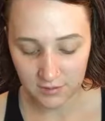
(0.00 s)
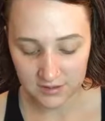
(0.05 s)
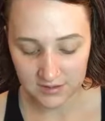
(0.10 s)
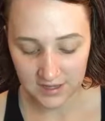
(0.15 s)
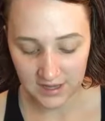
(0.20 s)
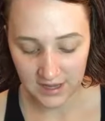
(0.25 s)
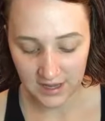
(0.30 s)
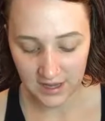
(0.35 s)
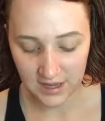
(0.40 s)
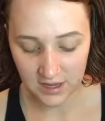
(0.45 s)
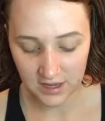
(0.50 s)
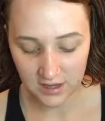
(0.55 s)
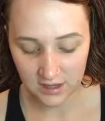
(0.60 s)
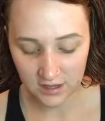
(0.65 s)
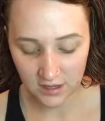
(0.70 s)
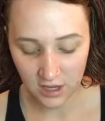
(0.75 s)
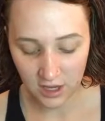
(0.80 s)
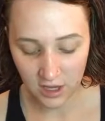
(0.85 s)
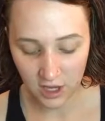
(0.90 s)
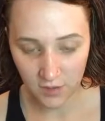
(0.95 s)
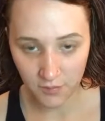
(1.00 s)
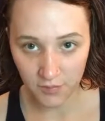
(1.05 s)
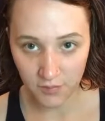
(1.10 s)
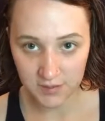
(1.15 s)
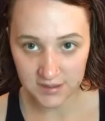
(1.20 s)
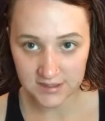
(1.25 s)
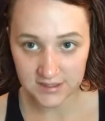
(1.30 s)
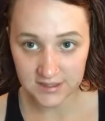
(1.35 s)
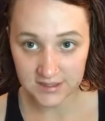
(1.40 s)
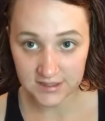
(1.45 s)
I'm going to take a couple
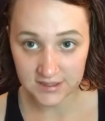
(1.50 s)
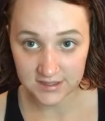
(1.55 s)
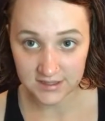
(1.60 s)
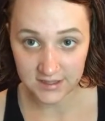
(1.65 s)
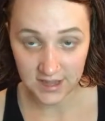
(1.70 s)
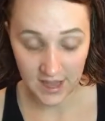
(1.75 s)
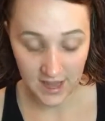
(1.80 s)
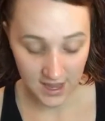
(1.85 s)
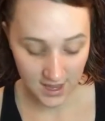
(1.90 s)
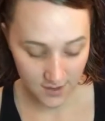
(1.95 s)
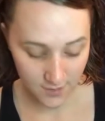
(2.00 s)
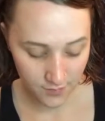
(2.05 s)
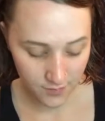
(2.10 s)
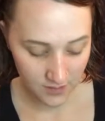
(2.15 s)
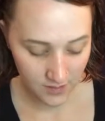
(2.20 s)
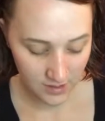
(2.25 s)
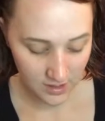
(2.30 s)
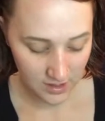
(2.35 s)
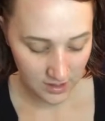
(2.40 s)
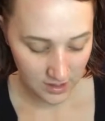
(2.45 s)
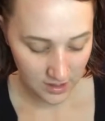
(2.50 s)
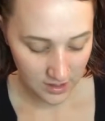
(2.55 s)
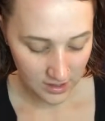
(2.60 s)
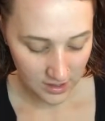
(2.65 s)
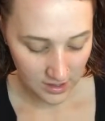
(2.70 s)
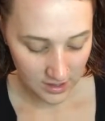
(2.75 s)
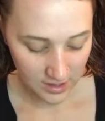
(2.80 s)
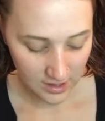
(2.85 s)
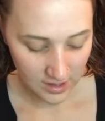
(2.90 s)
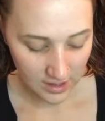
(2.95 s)
pieces of tape
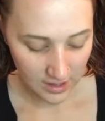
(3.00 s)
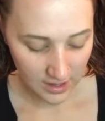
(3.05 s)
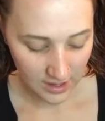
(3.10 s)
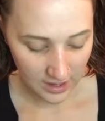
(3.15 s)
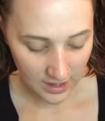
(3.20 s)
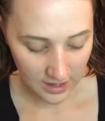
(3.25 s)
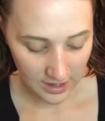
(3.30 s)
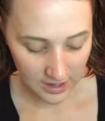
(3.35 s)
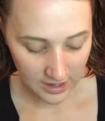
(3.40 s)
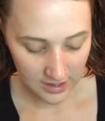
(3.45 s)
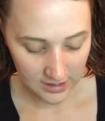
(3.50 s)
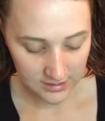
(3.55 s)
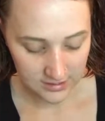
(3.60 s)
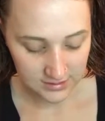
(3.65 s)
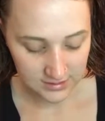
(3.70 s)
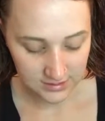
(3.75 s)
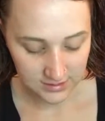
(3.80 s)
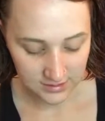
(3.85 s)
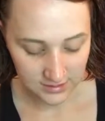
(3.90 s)
and